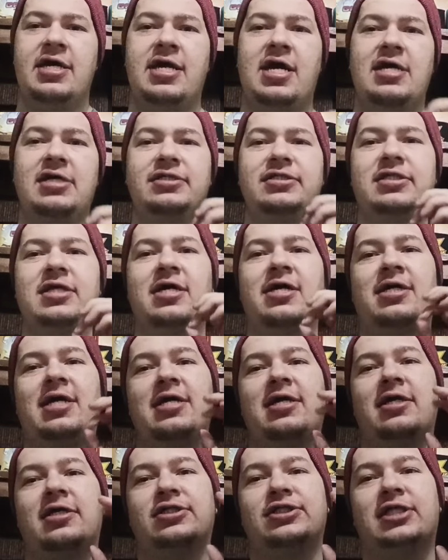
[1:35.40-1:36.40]
It has
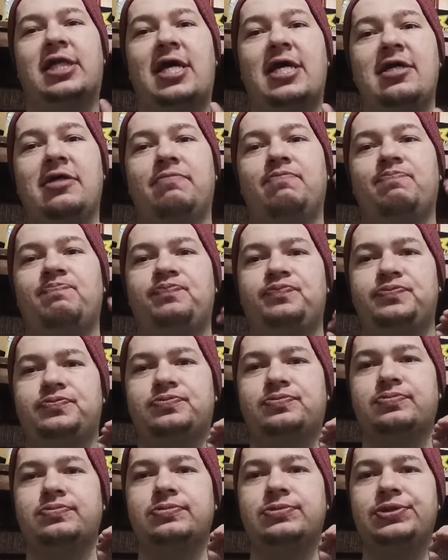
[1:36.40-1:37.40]
like a slight
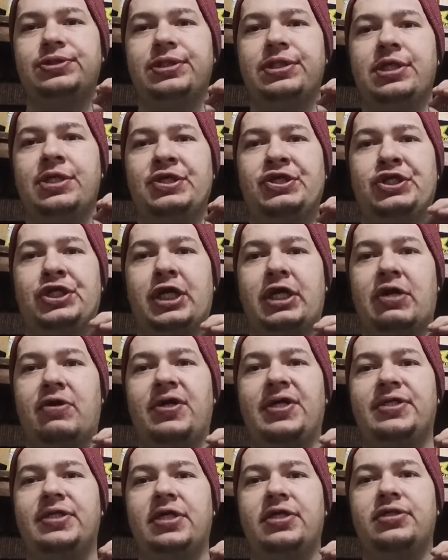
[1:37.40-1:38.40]

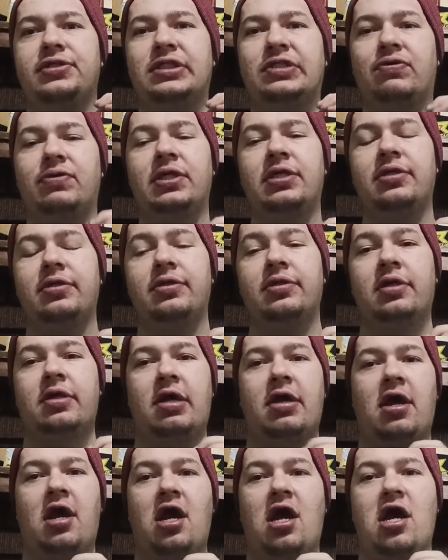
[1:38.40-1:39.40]
cherry taste to it,
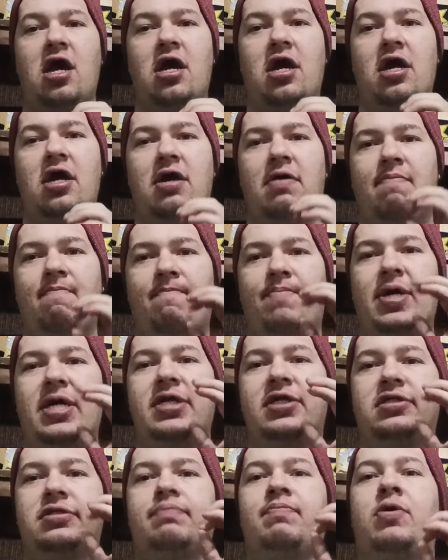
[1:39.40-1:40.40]

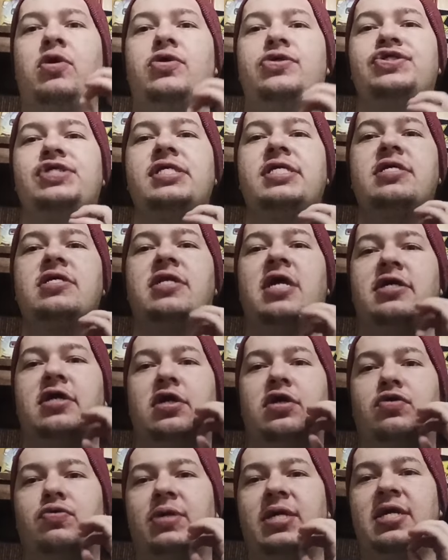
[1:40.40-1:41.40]
but it's mostly like
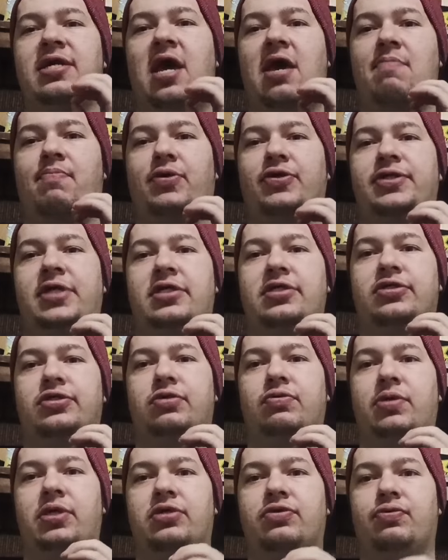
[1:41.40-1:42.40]
a green apple
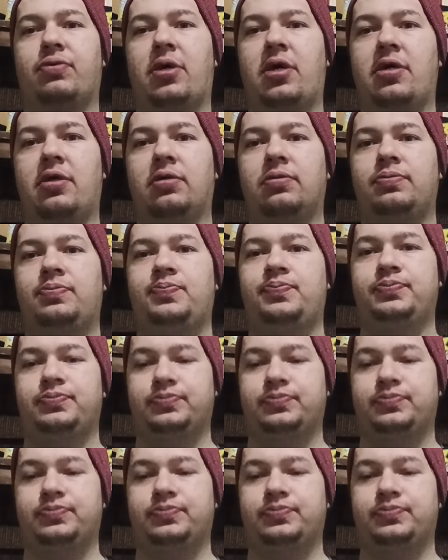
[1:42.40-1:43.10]
taste to it as well.